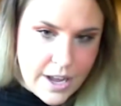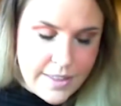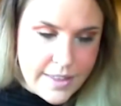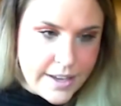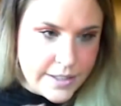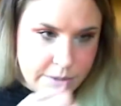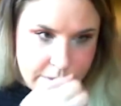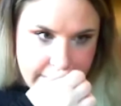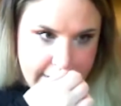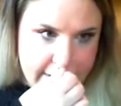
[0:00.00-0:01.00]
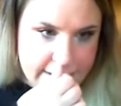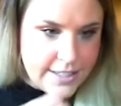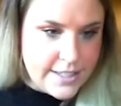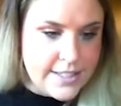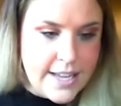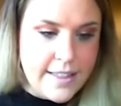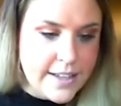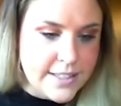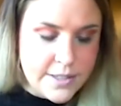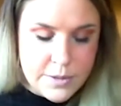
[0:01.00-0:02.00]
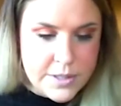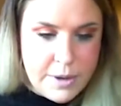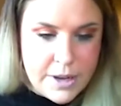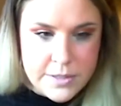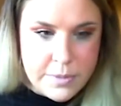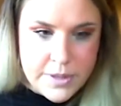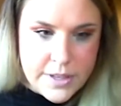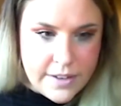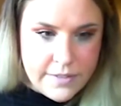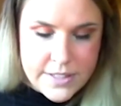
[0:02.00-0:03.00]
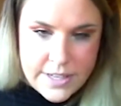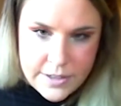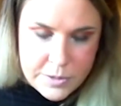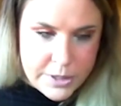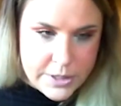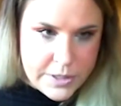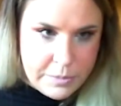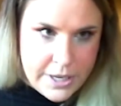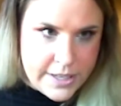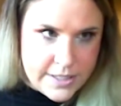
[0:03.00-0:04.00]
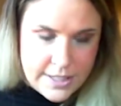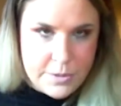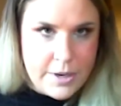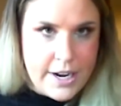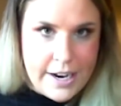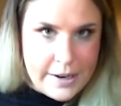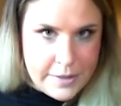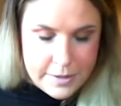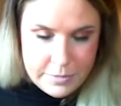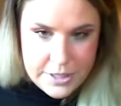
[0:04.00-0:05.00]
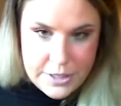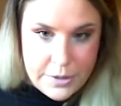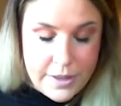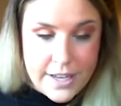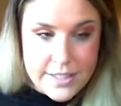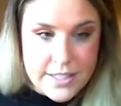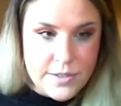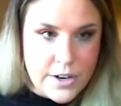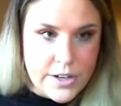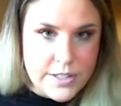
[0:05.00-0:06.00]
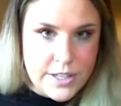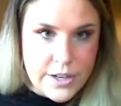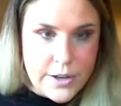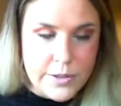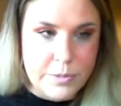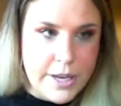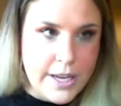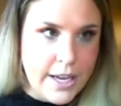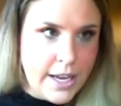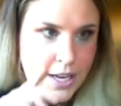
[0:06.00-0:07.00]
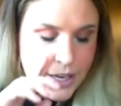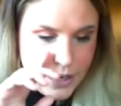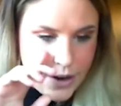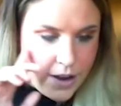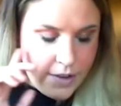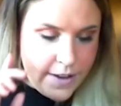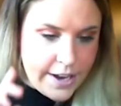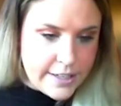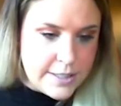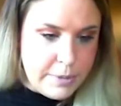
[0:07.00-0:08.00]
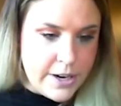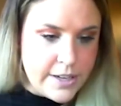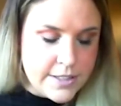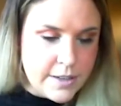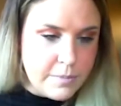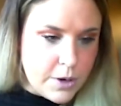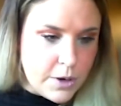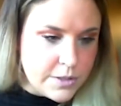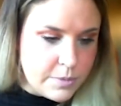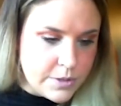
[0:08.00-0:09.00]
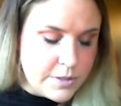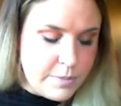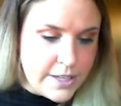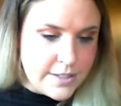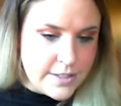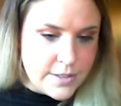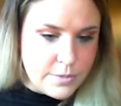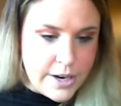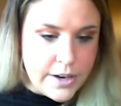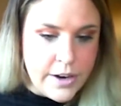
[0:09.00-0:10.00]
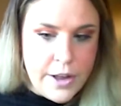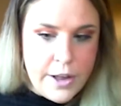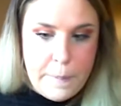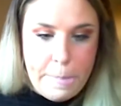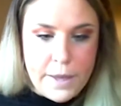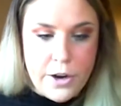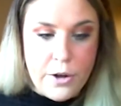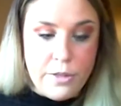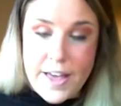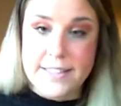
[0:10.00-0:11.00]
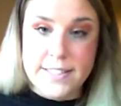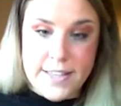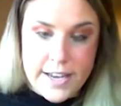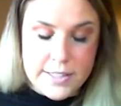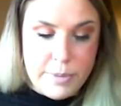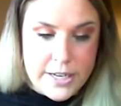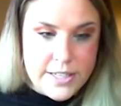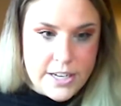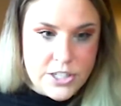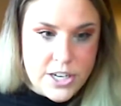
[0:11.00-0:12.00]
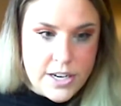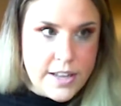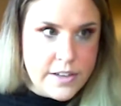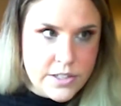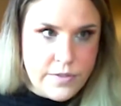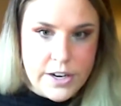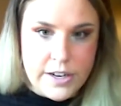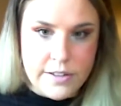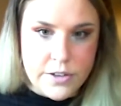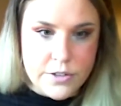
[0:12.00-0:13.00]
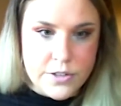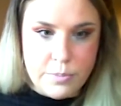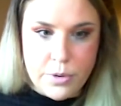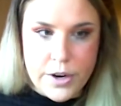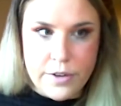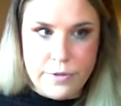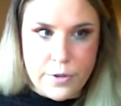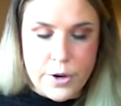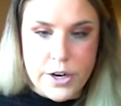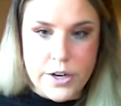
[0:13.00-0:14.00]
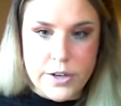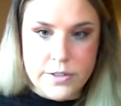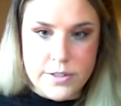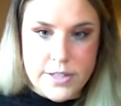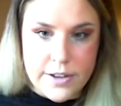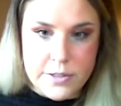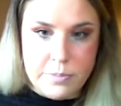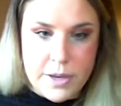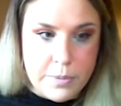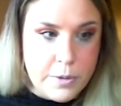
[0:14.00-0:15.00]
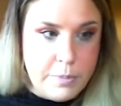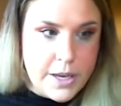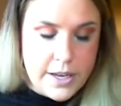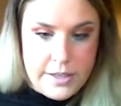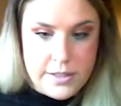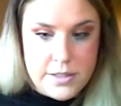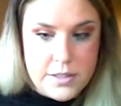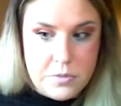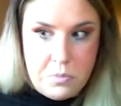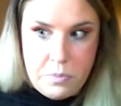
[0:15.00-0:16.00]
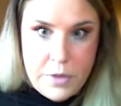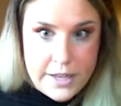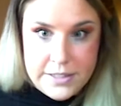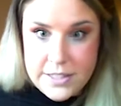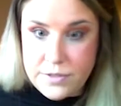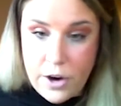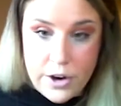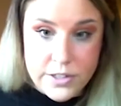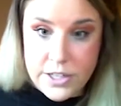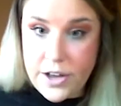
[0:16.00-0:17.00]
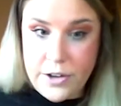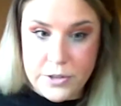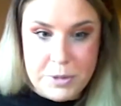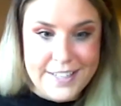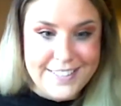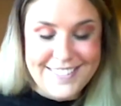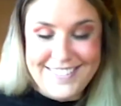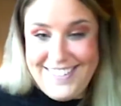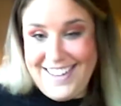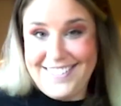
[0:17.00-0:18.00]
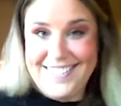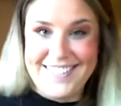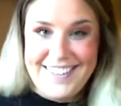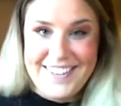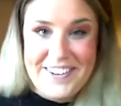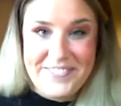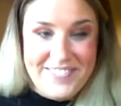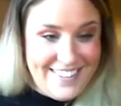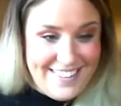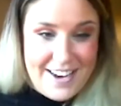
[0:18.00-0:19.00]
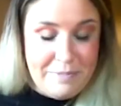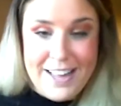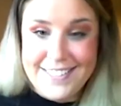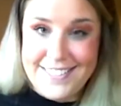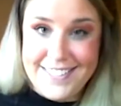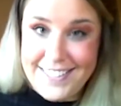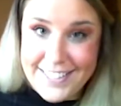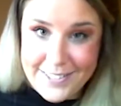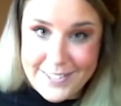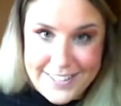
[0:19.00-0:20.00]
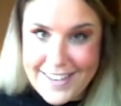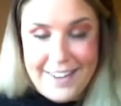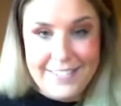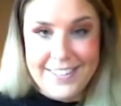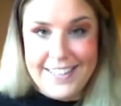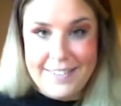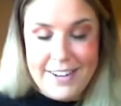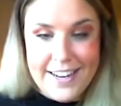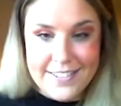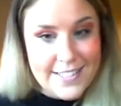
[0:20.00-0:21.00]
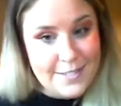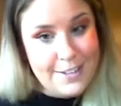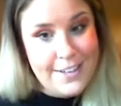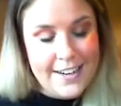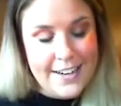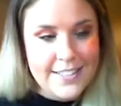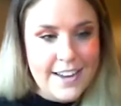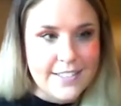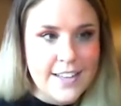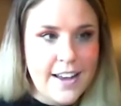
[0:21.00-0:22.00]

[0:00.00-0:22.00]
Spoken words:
I think it's really easy to say that's the responsibility of the salesperson because that's what I hired them to do, and that's as far as it goes. But I've had experience in multiple spaces where that's the expectation, and there's very little support for salespeople because that's as far as it goes, because that's that applies to you and not really anybody else because we're not in sales.